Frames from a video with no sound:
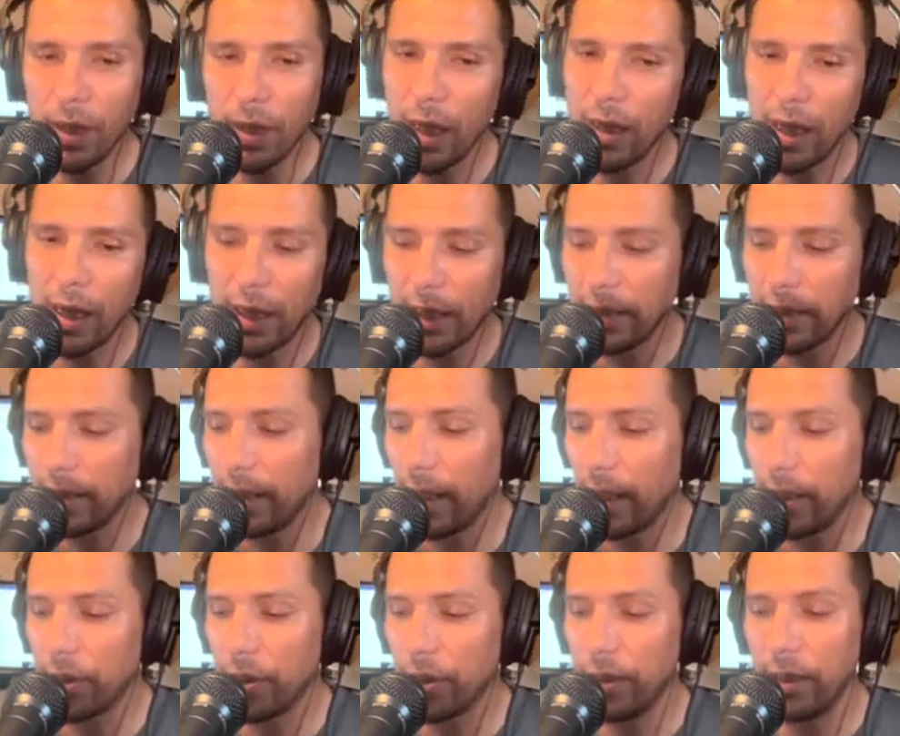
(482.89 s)
And like I said,
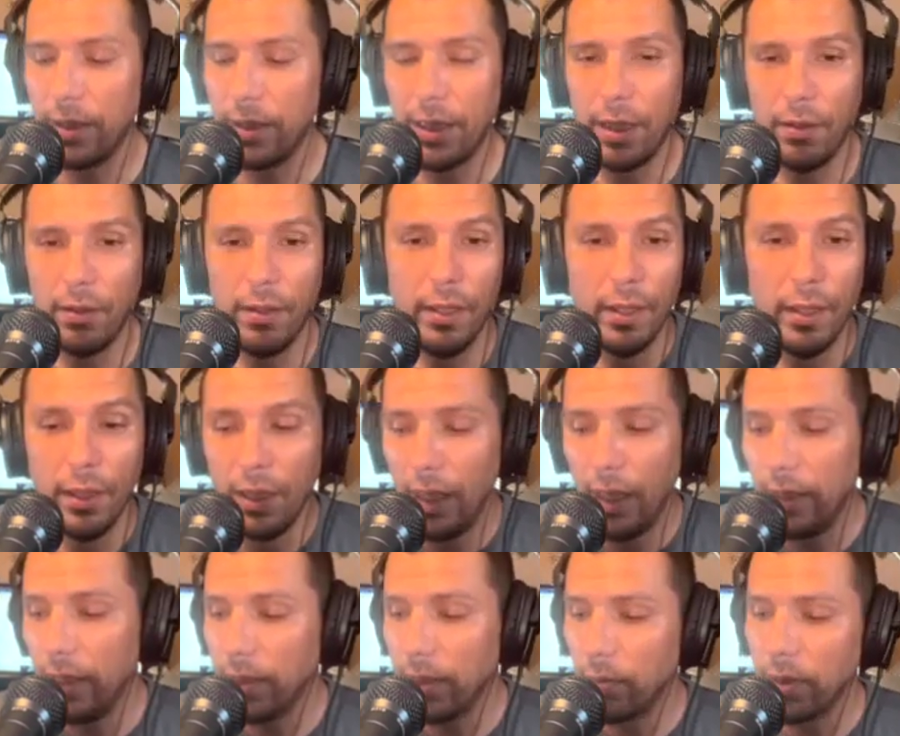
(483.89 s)
I turned it down.
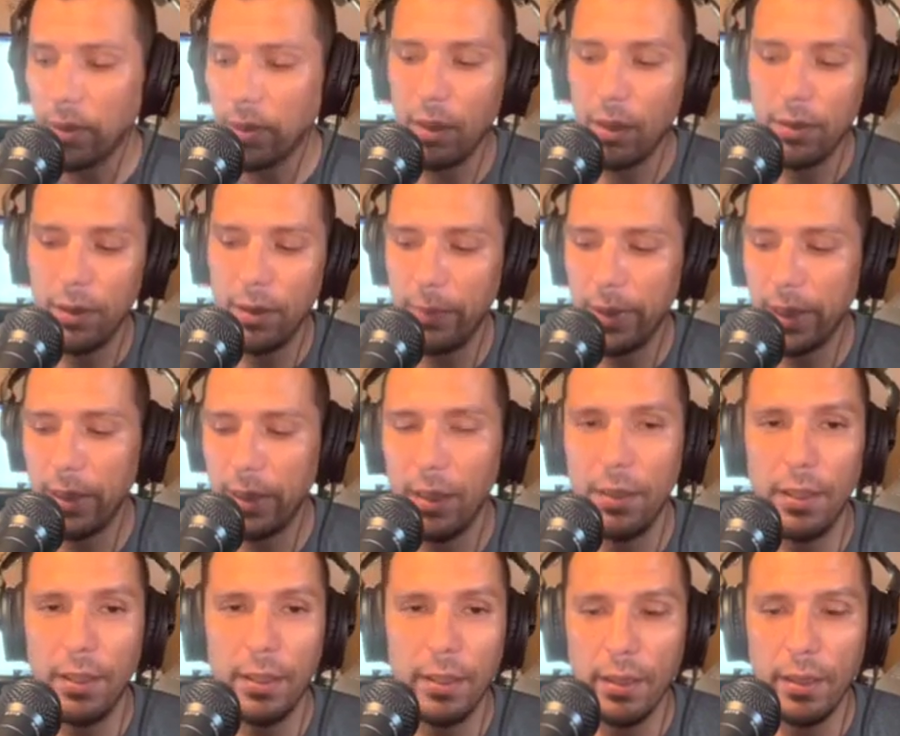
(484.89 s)
And this was all in the
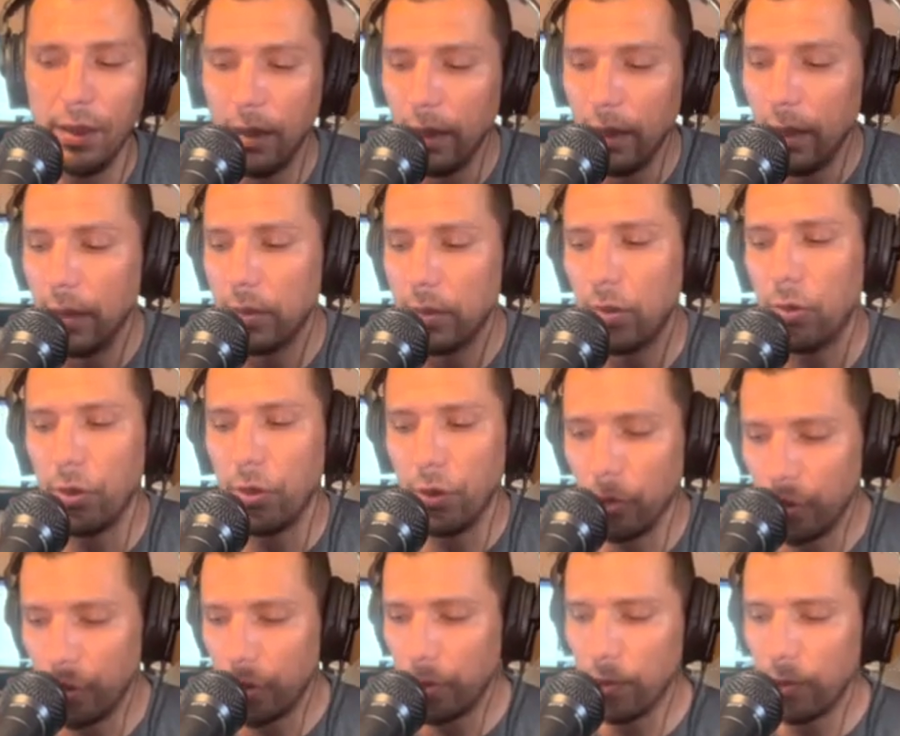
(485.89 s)
beginning. So
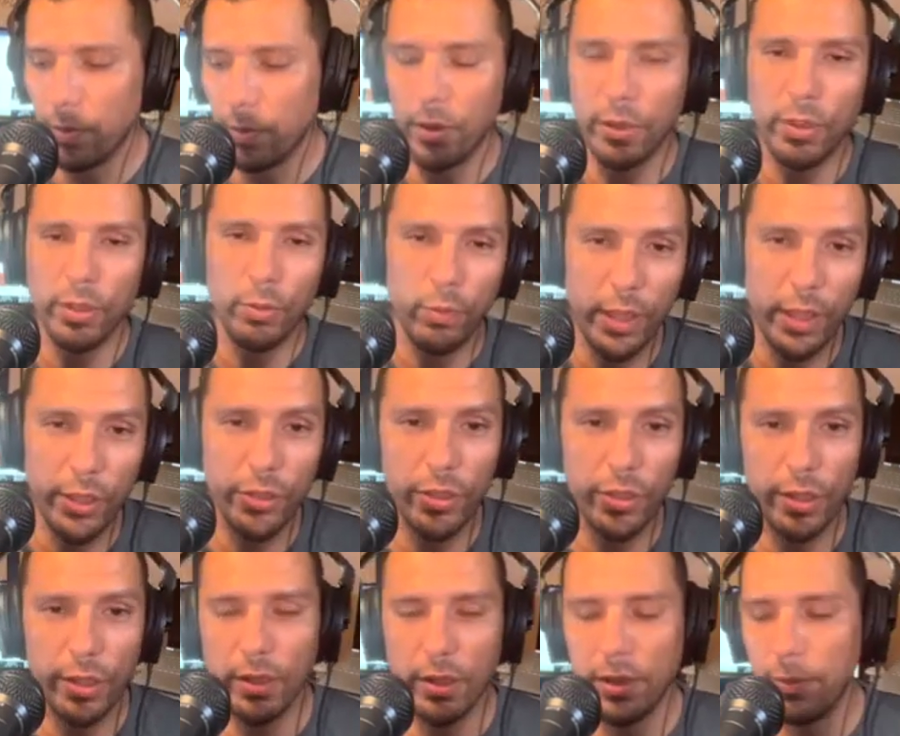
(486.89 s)
YouTubers,
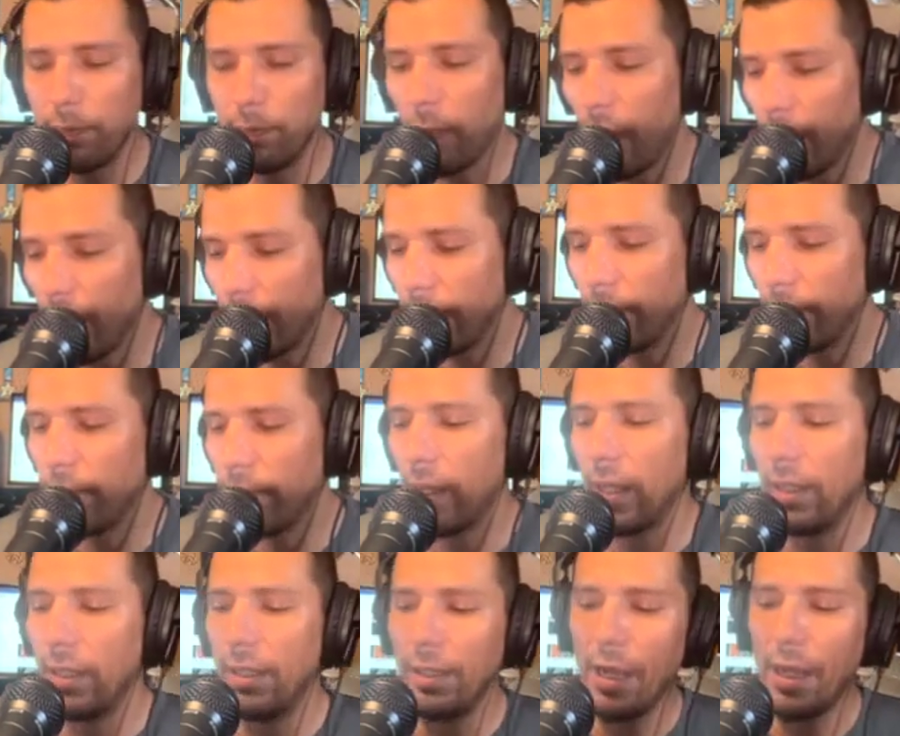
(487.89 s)
Twitchers,
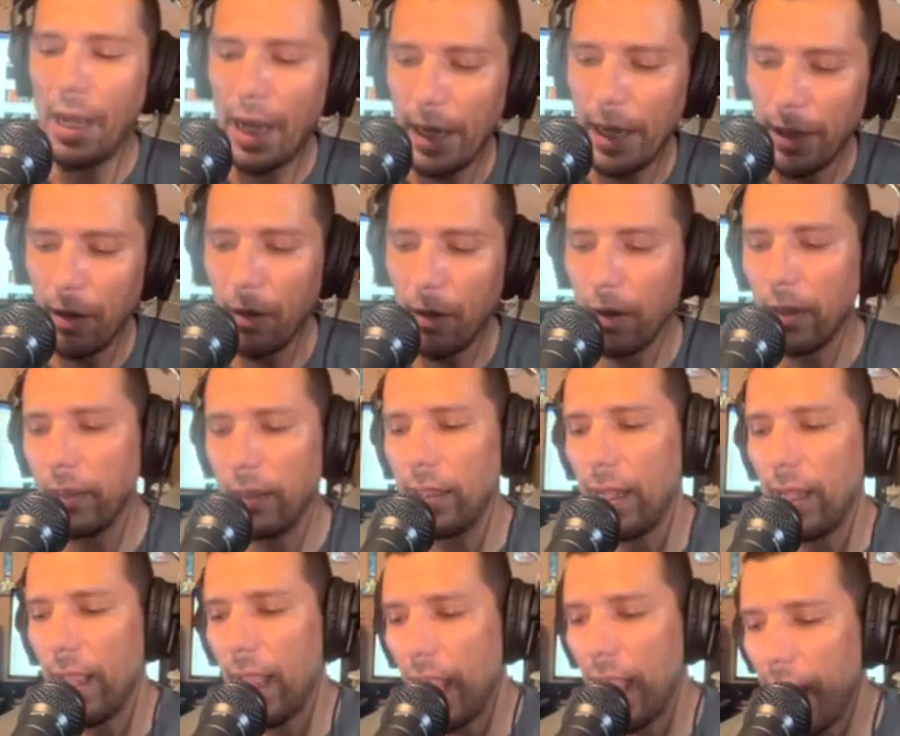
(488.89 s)
Spotify, iHeart,
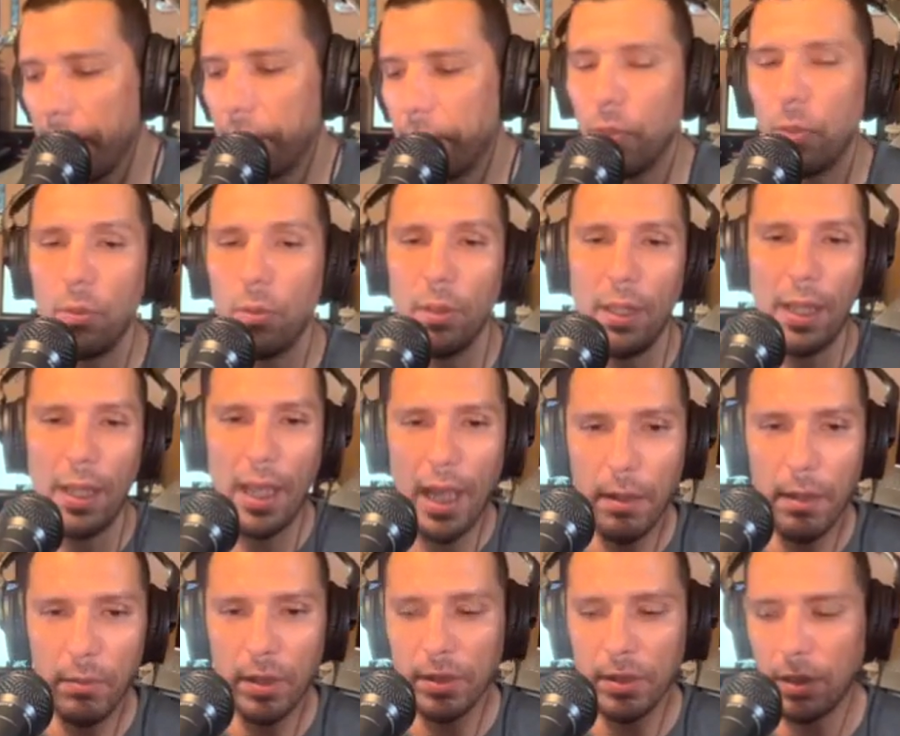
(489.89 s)
Apple,
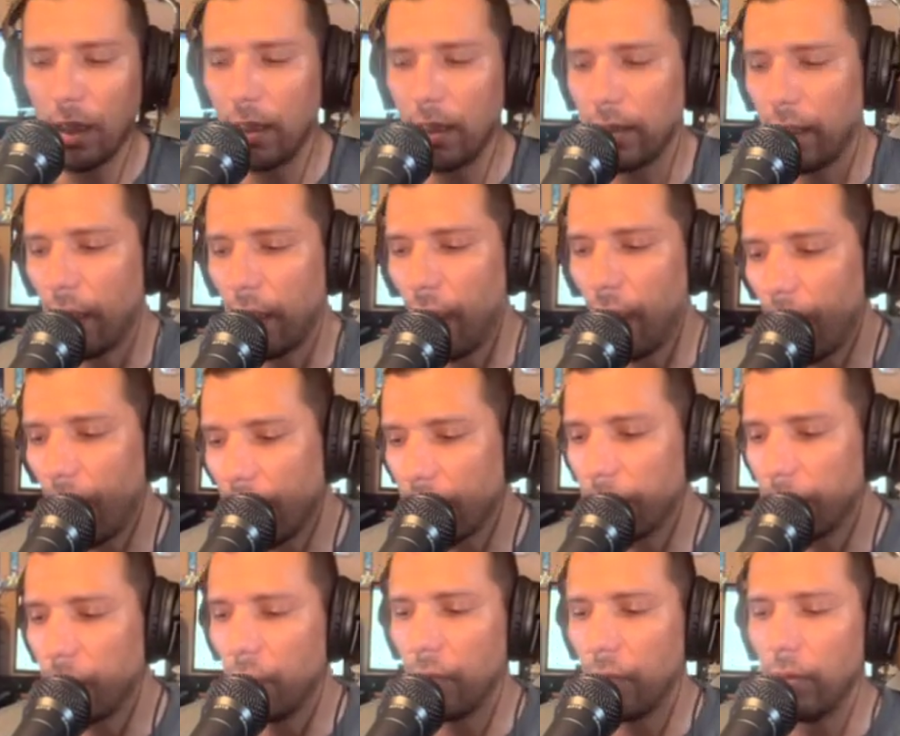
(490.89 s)
Amazon,
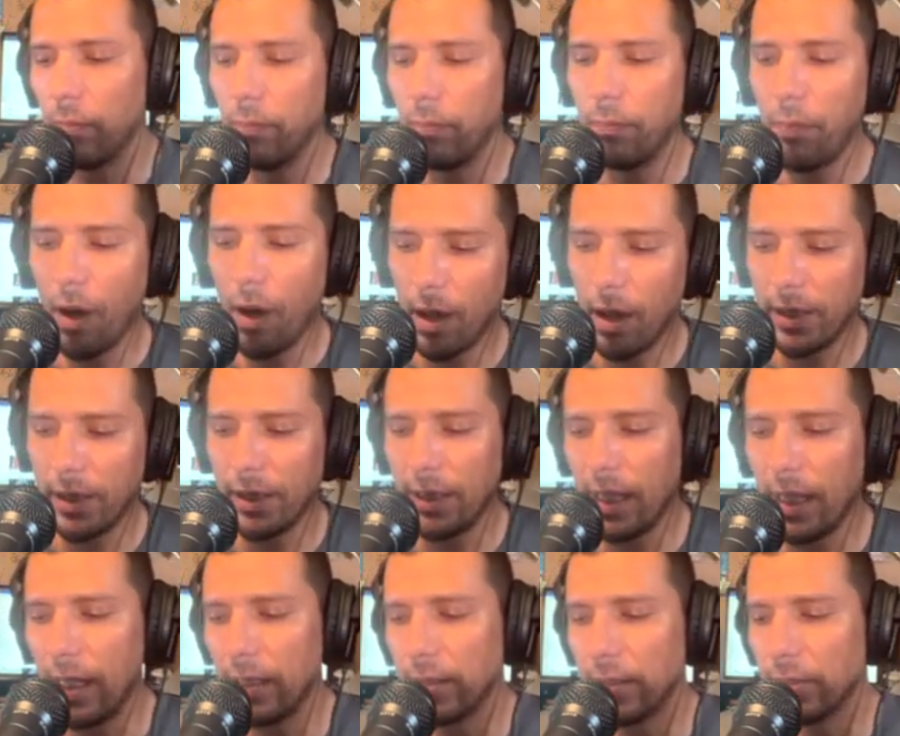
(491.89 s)
Audible, Pocket
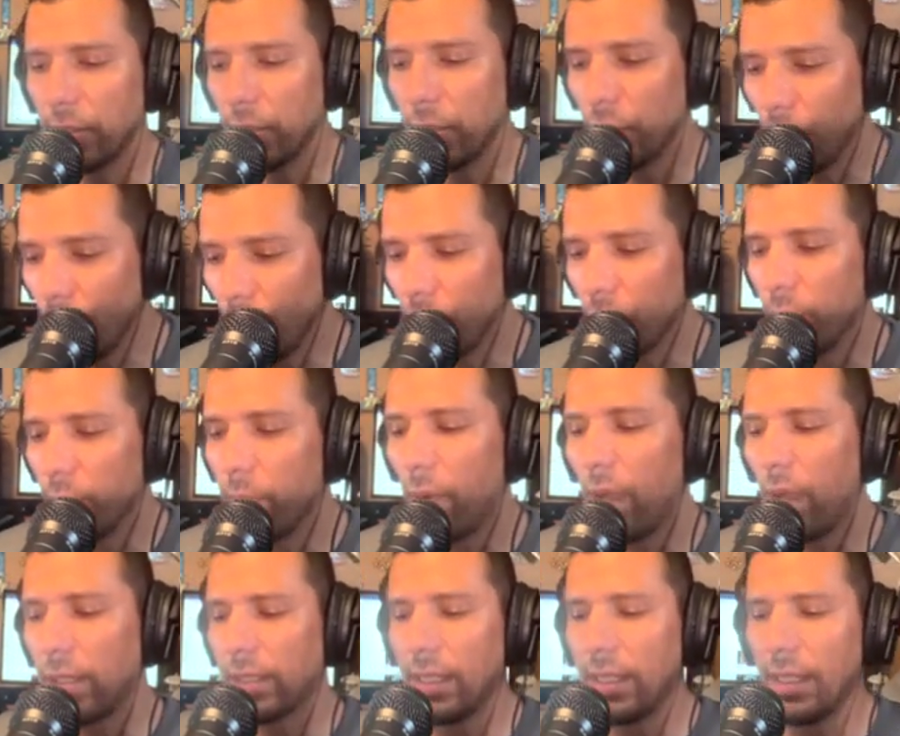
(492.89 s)
Cast, Google
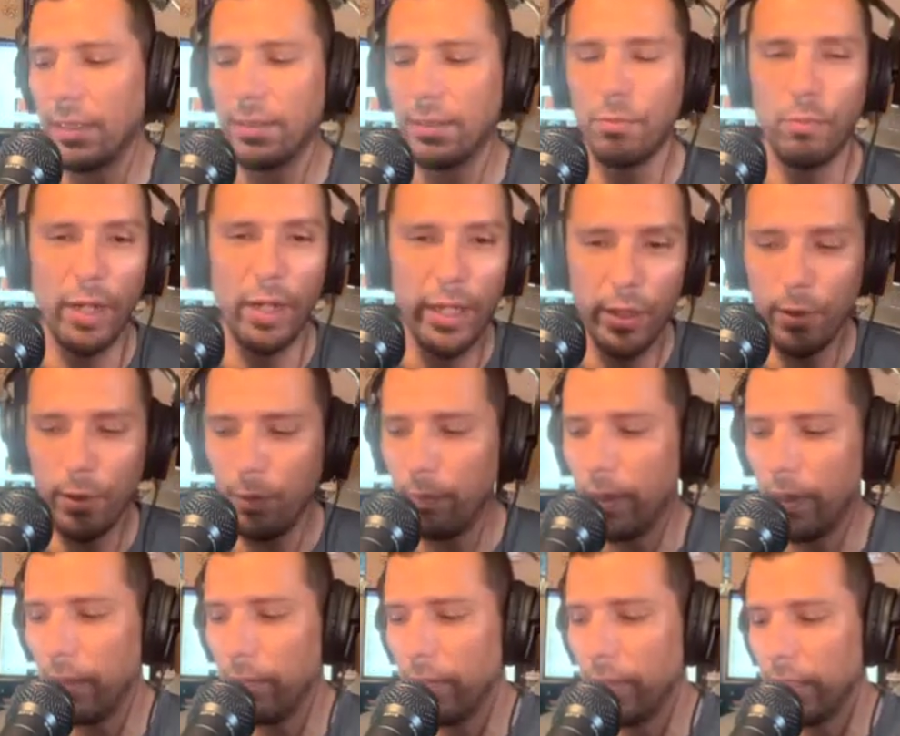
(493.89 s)
Podcasts, Radio
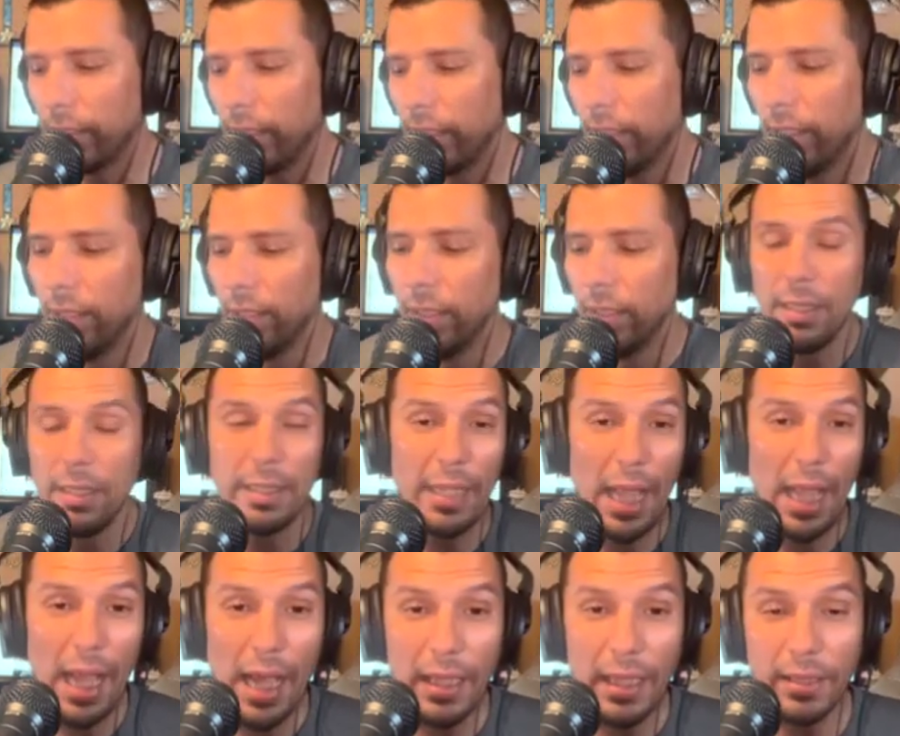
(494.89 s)
Public,
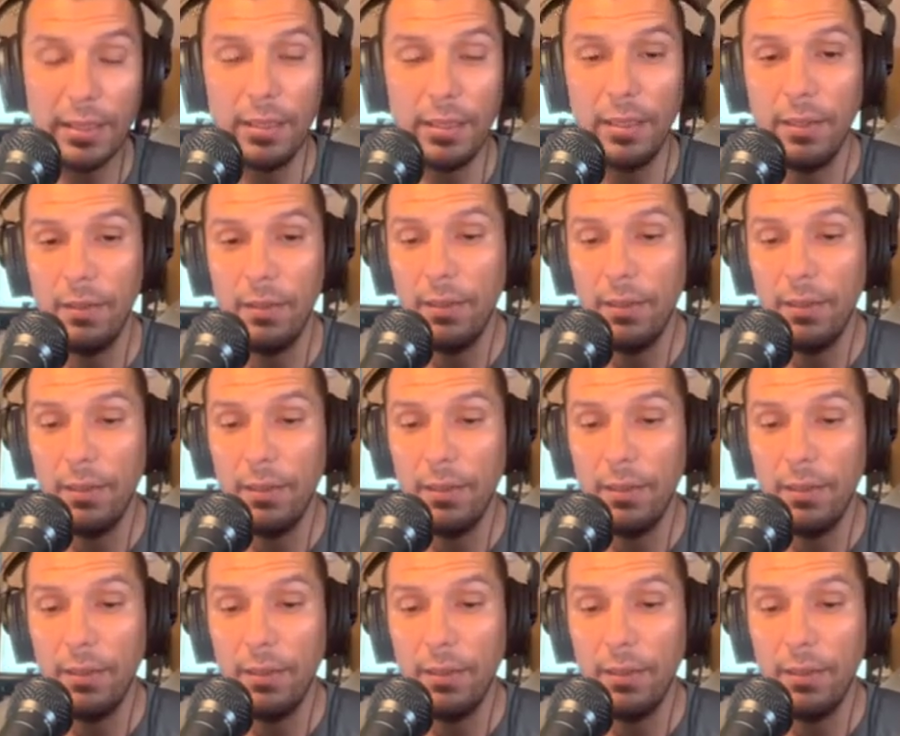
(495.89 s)
Cast,